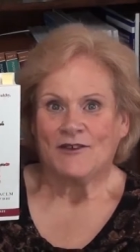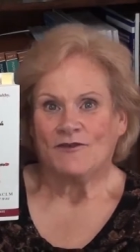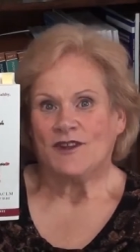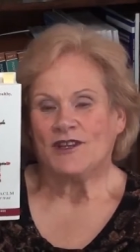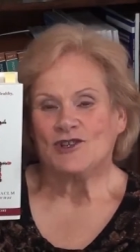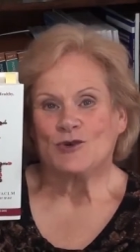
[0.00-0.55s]

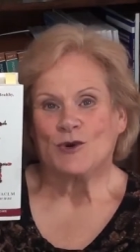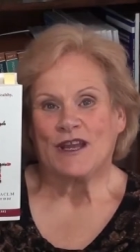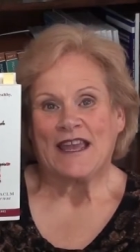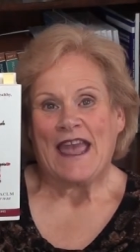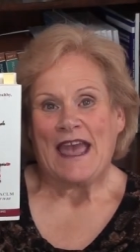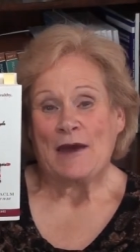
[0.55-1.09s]

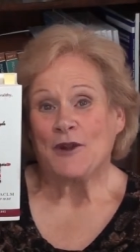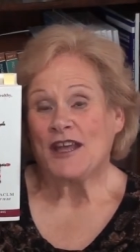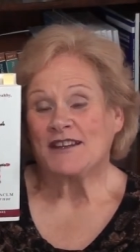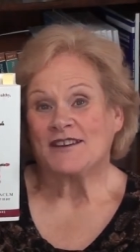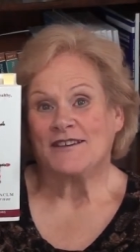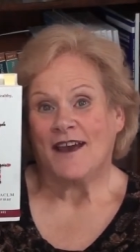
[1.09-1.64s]
featuring How
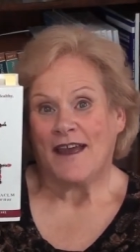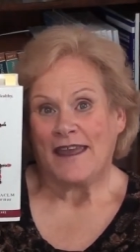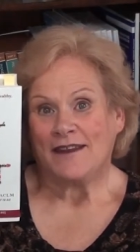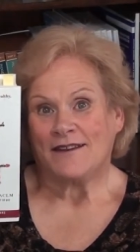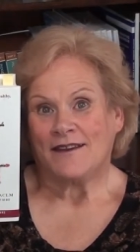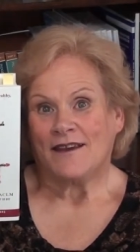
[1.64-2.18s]
Not to
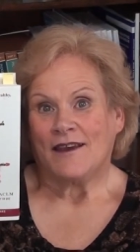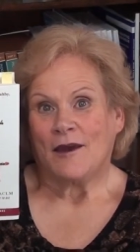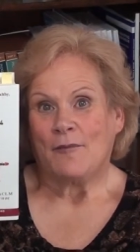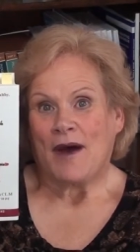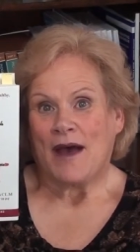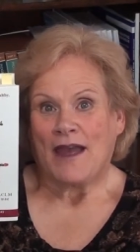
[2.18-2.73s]
Diet
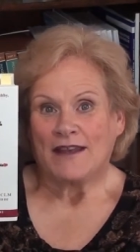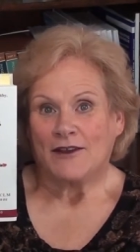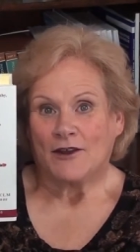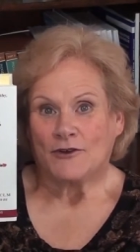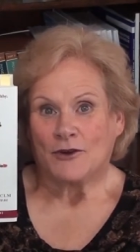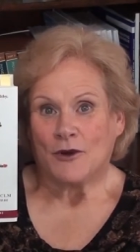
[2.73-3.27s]
by
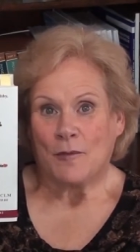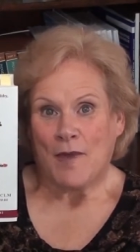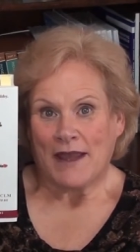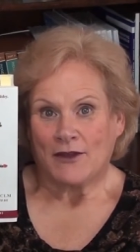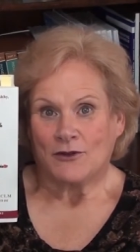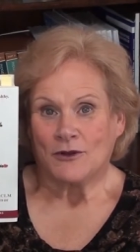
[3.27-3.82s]
Dr.
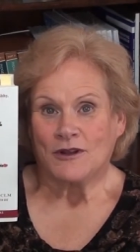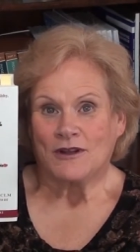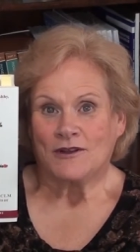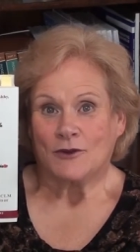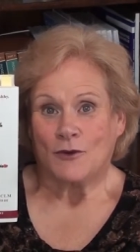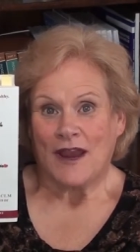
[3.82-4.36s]
Michael
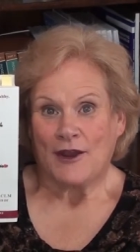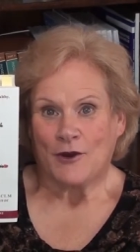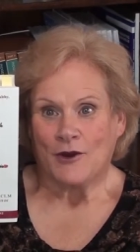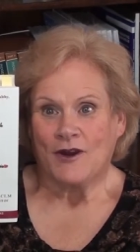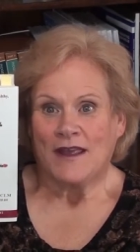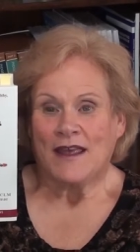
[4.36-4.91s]

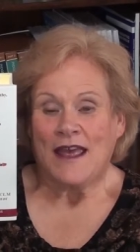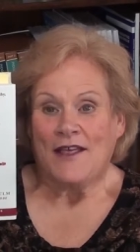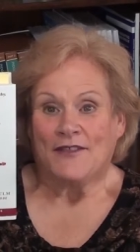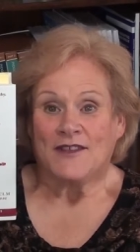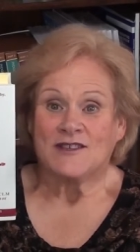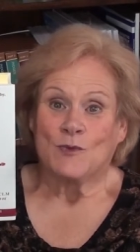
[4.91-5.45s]
Greger.
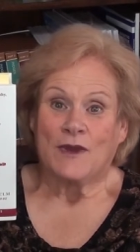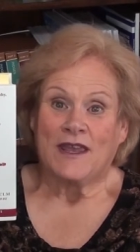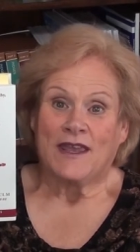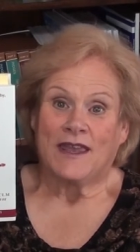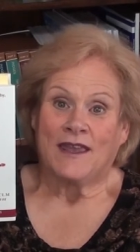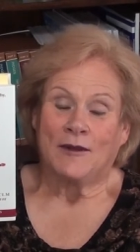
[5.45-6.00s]
This
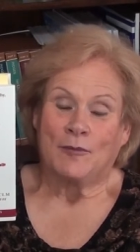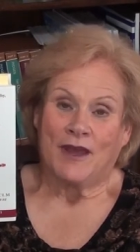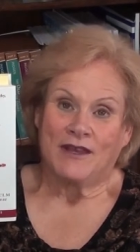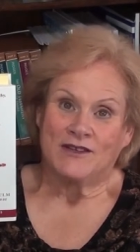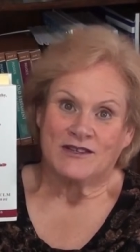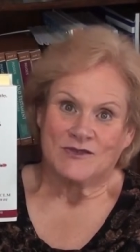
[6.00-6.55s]
week, in
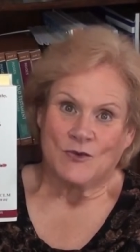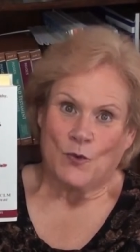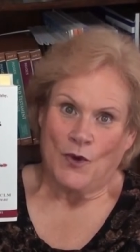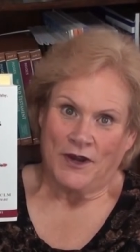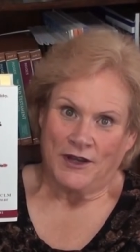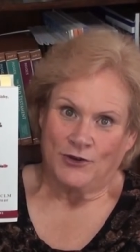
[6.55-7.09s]
pages
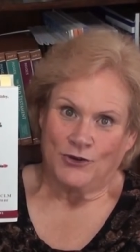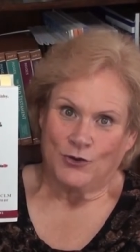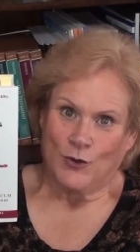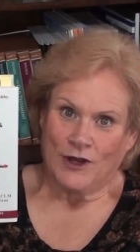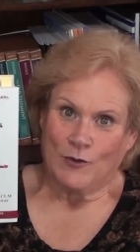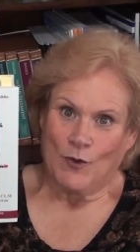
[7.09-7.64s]

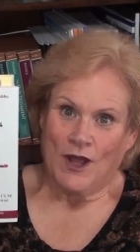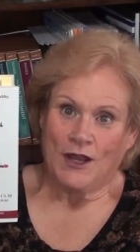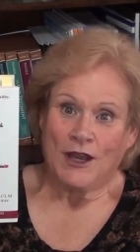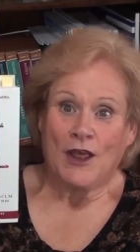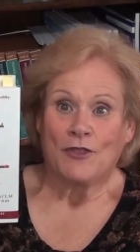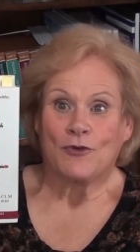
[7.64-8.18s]

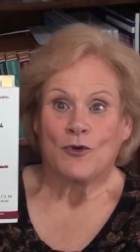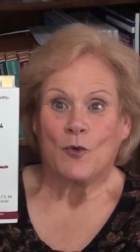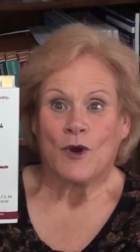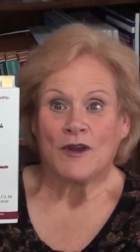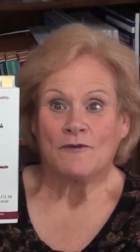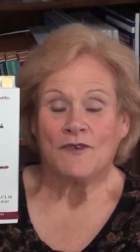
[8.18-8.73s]
121 through
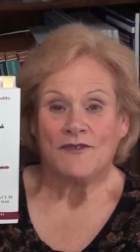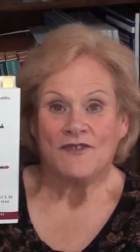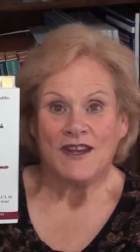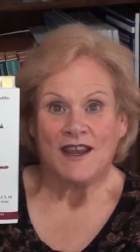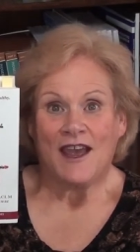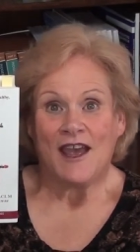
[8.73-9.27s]

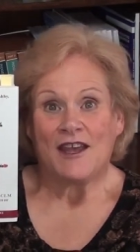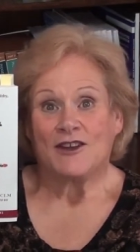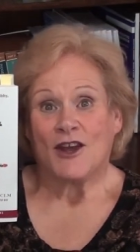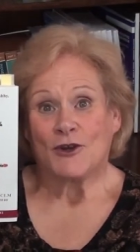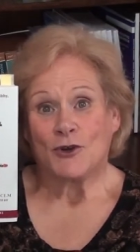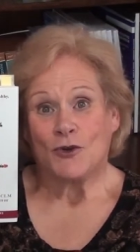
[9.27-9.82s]
150,
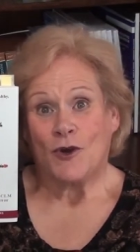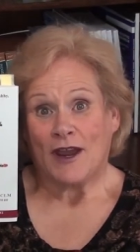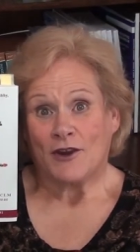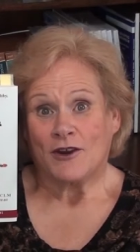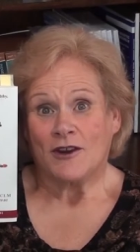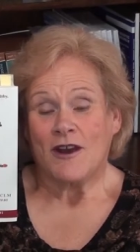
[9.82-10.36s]
Dr.
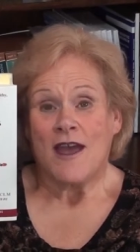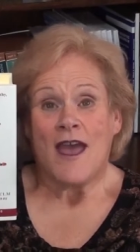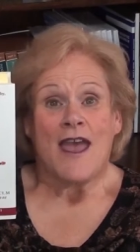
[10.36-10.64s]
Greger